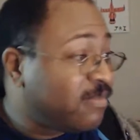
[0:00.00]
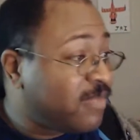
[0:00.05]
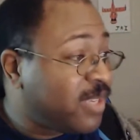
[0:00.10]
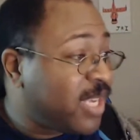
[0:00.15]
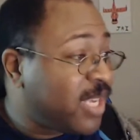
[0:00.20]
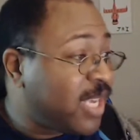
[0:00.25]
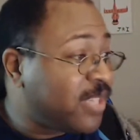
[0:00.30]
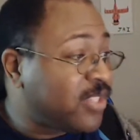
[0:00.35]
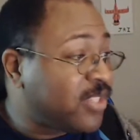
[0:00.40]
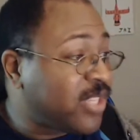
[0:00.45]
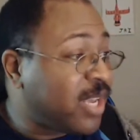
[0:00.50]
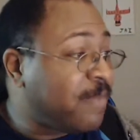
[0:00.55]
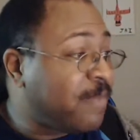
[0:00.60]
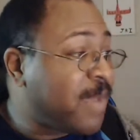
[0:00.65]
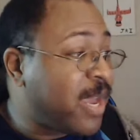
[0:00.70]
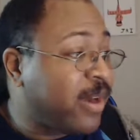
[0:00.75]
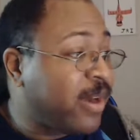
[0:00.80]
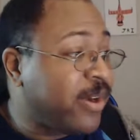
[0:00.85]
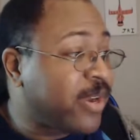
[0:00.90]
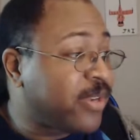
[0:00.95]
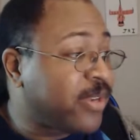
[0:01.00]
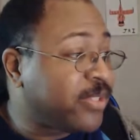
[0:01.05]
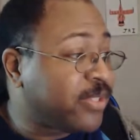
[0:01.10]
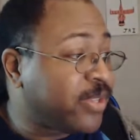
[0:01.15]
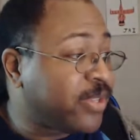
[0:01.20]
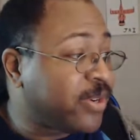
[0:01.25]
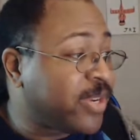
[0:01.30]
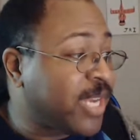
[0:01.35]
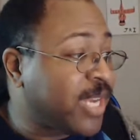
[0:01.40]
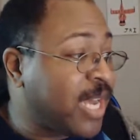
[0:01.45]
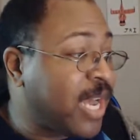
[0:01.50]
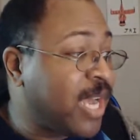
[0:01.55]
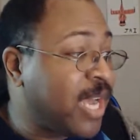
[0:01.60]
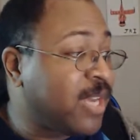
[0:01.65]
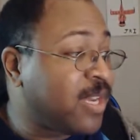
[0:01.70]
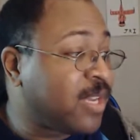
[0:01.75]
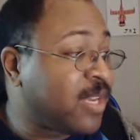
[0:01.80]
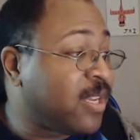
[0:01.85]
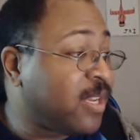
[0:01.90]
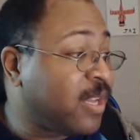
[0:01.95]
in some areas they're kind
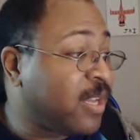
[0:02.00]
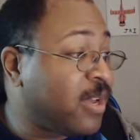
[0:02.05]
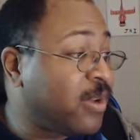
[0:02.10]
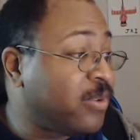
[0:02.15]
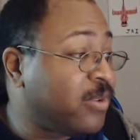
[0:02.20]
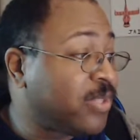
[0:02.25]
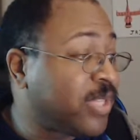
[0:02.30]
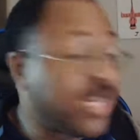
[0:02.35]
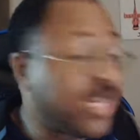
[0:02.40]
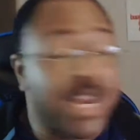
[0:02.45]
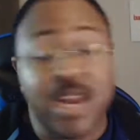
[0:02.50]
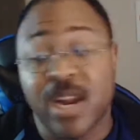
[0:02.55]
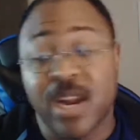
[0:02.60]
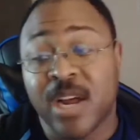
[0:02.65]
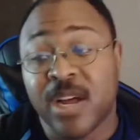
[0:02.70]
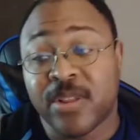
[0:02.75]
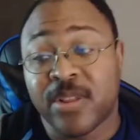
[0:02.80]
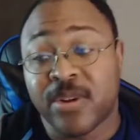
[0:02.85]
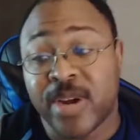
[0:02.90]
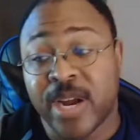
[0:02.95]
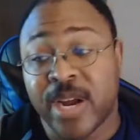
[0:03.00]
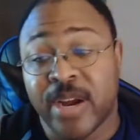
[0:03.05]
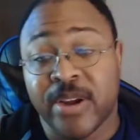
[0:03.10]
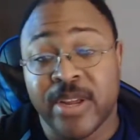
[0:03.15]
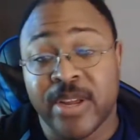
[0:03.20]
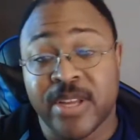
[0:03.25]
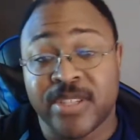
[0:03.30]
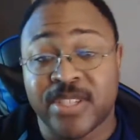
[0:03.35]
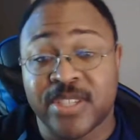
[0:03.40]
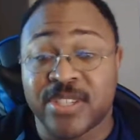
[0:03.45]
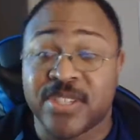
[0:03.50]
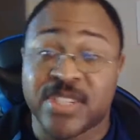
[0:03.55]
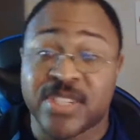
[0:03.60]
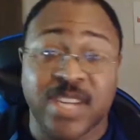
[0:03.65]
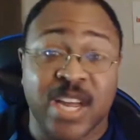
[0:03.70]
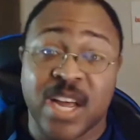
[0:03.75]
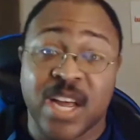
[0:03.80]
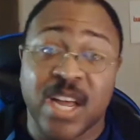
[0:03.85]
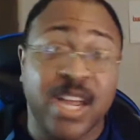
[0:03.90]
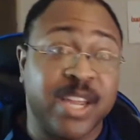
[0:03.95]
of close, and in other areas it's
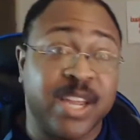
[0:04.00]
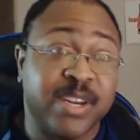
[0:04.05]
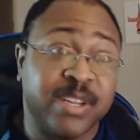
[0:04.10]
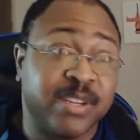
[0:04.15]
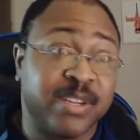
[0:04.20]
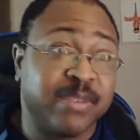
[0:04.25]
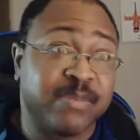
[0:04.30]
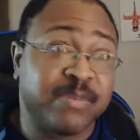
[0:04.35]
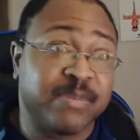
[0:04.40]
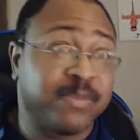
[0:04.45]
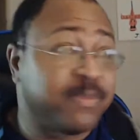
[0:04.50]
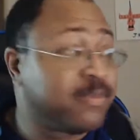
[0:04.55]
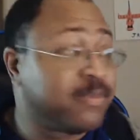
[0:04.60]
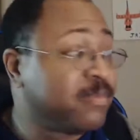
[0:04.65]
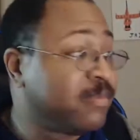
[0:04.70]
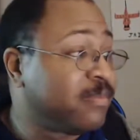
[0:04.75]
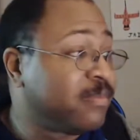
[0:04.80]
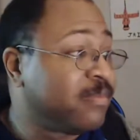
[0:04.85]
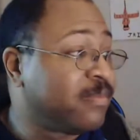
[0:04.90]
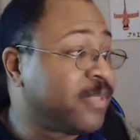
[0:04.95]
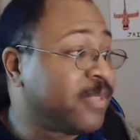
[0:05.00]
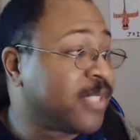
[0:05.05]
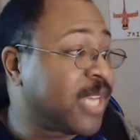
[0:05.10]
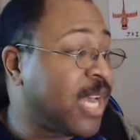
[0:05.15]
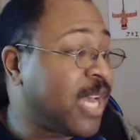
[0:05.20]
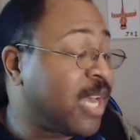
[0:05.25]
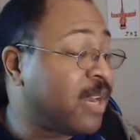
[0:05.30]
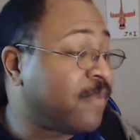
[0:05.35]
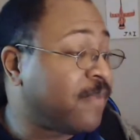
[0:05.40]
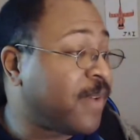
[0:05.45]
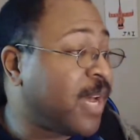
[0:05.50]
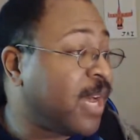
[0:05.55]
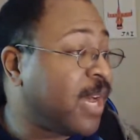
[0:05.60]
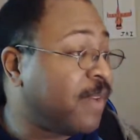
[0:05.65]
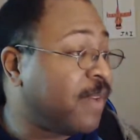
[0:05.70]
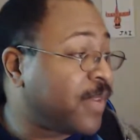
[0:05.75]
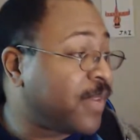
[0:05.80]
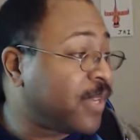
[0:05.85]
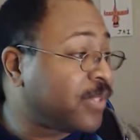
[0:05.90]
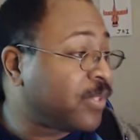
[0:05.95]
kind of
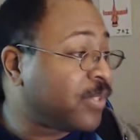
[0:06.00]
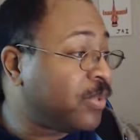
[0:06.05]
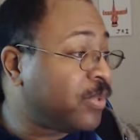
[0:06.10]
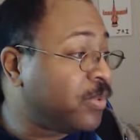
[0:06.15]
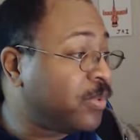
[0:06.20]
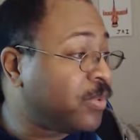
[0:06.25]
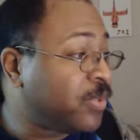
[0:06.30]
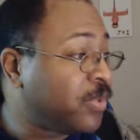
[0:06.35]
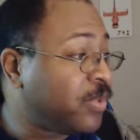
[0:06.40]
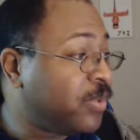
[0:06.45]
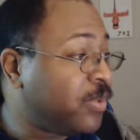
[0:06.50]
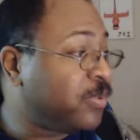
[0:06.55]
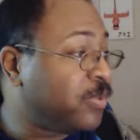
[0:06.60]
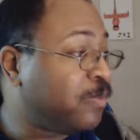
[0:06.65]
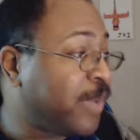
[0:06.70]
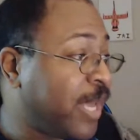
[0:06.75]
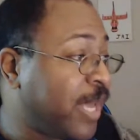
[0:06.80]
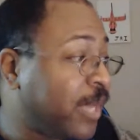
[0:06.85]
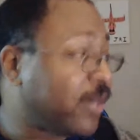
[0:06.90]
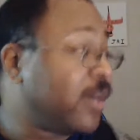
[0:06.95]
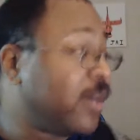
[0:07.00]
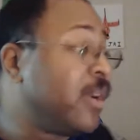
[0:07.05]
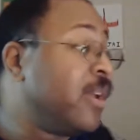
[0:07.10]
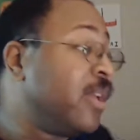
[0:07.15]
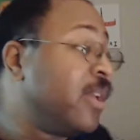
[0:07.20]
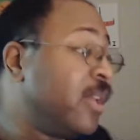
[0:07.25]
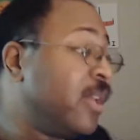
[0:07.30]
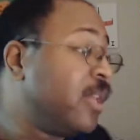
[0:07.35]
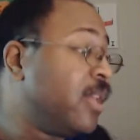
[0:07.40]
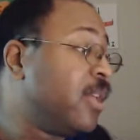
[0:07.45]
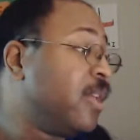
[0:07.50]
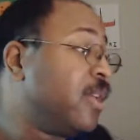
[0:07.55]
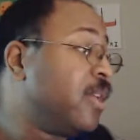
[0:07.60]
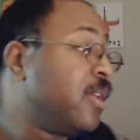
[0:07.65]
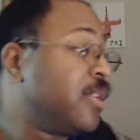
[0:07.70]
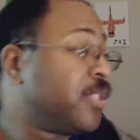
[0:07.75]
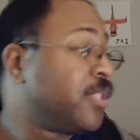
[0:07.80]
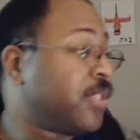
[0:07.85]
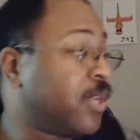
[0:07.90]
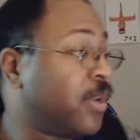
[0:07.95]
obvious who's better.
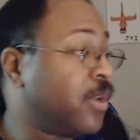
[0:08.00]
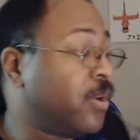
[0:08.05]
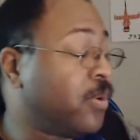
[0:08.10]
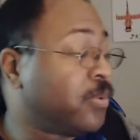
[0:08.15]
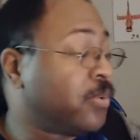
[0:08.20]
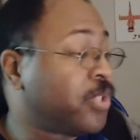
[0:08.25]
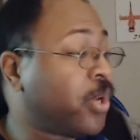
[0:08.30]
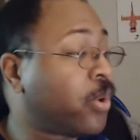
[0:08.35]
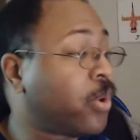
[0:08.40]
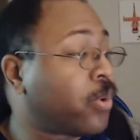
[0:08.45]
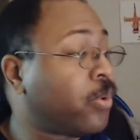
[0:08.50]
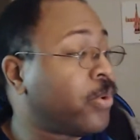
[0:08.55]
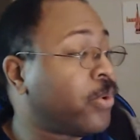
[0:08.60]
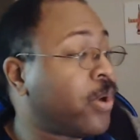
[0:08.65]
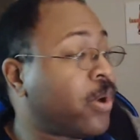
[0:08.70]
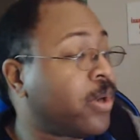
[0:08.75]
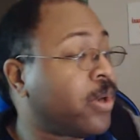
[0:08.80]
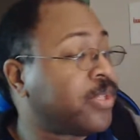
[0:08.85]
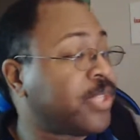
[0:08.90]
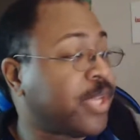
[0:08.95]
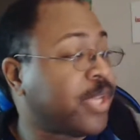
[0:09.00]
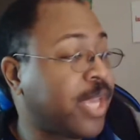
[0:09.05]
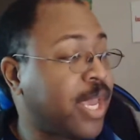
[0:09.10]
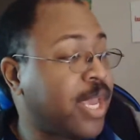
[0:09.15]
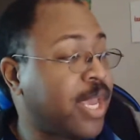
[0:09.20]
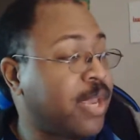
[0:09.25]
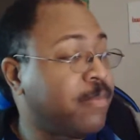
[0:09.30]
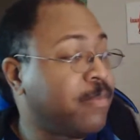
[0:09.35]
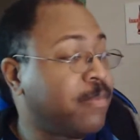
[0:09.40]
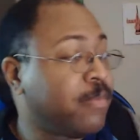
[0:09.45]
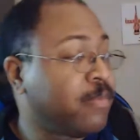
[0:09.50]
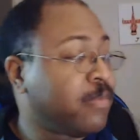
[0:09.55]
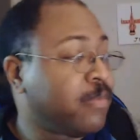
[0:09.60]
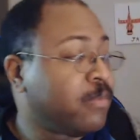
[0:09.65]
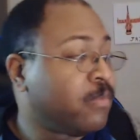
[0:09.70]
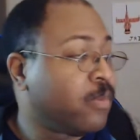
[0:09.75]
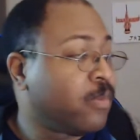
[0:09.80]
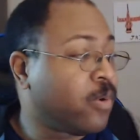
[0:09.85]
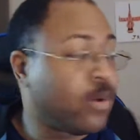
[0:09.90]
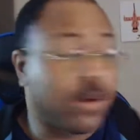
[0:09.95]
So total yards a game
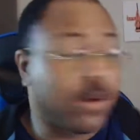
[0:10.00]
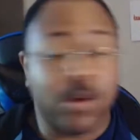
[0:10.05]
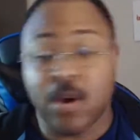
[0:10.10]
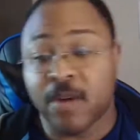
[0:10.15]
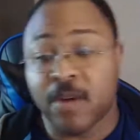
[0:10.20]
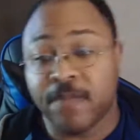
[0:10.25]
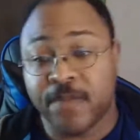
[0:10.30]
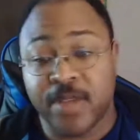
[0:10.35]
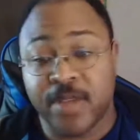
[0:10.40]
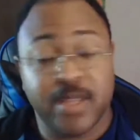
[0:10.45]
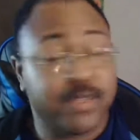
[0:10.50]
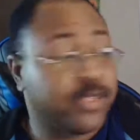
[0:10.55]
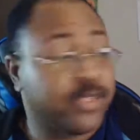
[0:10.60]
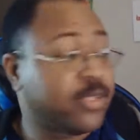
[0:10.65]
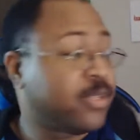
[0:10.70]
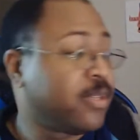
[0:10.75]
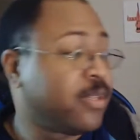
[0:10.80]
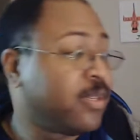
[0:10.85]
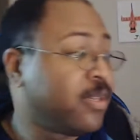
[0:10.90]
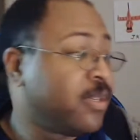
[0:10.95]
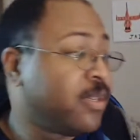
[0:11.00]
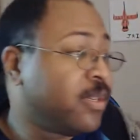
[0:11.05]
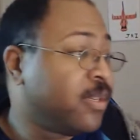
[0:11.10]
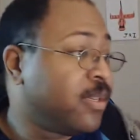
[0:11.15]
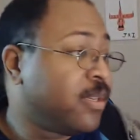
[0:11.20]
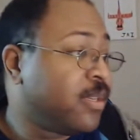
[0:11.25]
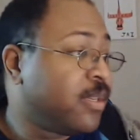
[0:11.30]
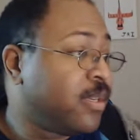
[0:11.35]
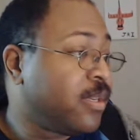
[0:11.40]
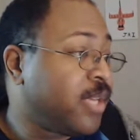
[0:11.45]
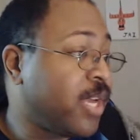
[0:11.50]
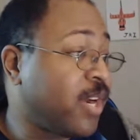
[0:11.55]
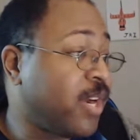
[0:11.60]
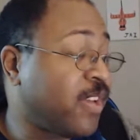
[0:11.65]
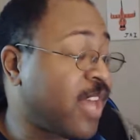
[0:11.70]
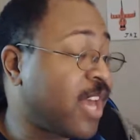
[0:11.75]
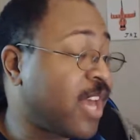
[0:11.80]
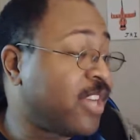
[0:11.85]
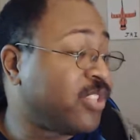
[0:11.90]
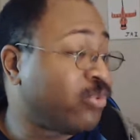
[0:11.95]
on offense,
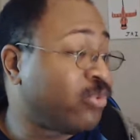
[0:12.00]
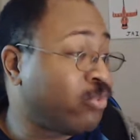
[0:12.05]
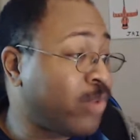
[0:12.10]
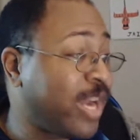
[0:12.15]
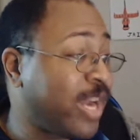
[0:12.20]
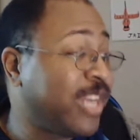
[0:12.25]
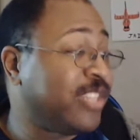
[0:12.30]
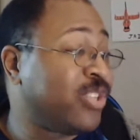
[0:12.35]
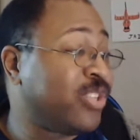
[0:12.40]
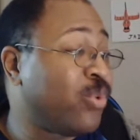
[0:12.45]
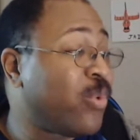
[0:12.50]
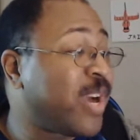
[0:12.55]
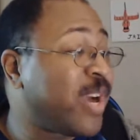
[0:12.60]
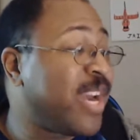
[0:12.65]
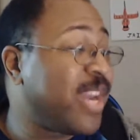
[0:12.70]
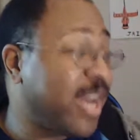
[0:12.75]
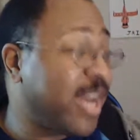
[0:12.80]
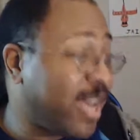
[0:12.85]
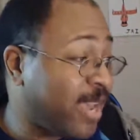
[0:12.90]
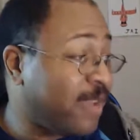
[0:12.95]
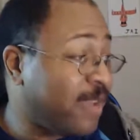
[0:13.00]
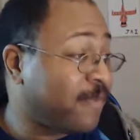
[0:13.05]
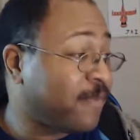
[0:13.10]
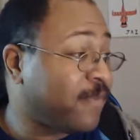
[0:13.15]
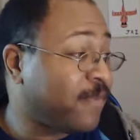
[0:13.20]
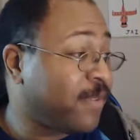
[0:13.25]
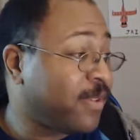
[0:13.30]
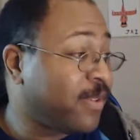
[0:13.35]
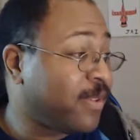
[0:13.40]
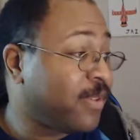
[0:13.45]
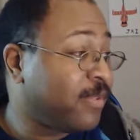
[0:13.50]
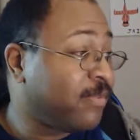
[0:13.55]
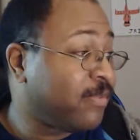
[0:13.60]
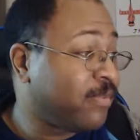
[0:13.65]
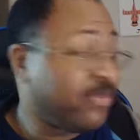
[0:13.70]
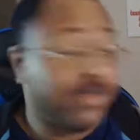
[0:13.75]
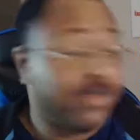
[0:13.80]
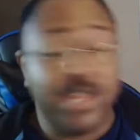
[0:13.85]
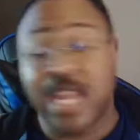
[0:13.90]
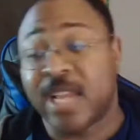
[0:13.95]
Carolina's ranked 29th,
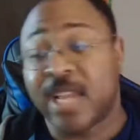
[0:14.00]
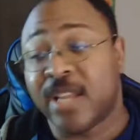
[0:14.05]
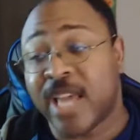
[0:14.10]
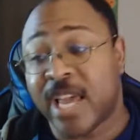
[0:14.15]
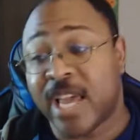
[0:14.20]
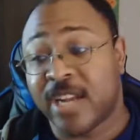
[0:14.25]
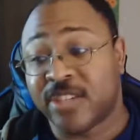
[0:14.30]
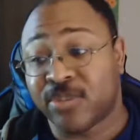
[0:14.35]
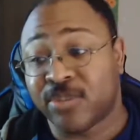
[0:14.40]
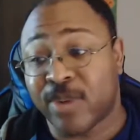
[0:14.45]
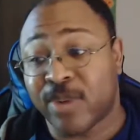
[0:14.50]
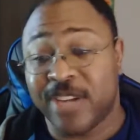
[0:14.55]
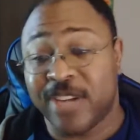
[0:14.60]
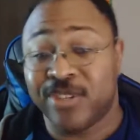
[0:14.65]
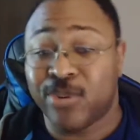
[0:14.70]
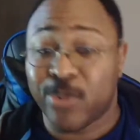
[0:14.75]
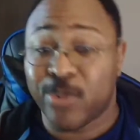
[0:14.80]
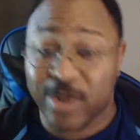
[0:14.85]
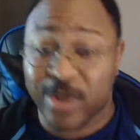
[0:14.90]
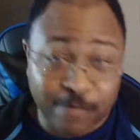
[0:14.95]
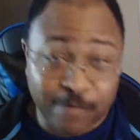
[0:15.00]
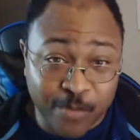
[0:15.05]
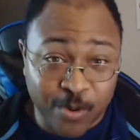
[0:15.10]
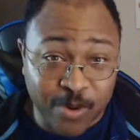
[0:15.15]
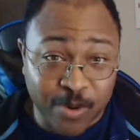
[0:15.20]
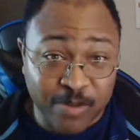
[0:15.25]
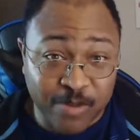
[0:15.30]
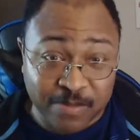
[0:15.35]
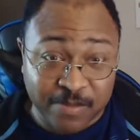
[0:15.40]
Atlanta's ranked 24th.